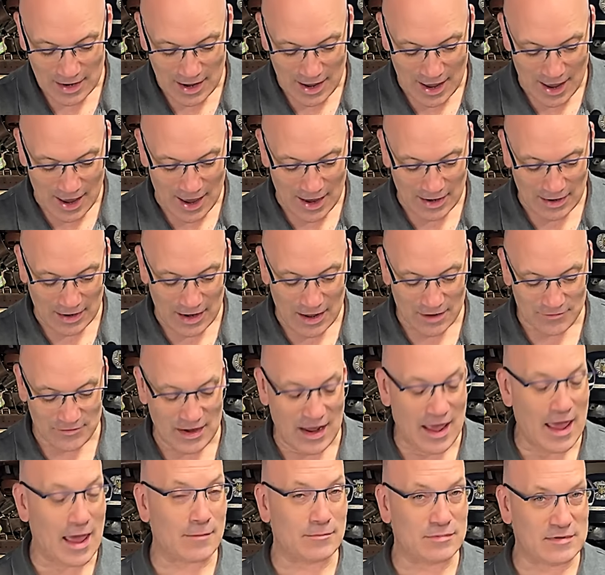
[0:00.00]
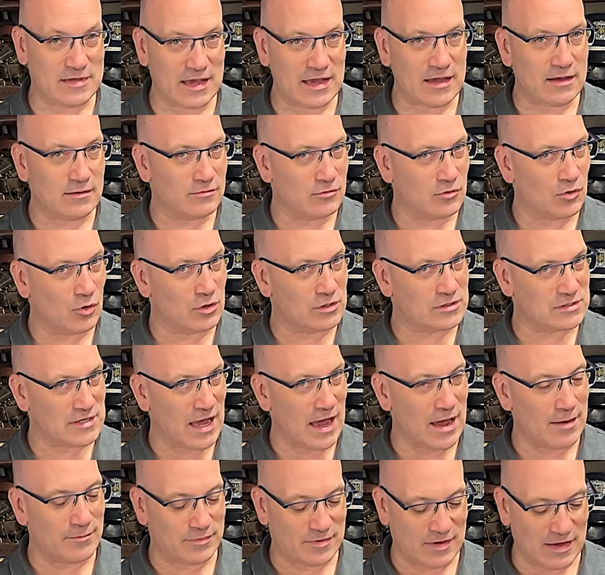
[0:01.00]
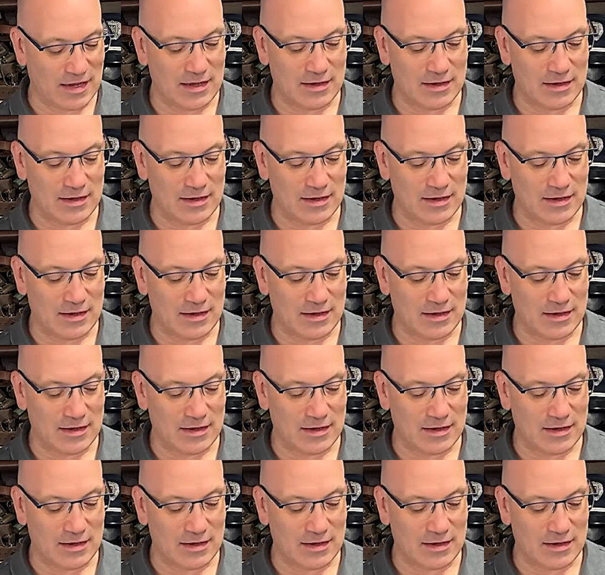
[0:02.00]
And I have an empty, notice empty,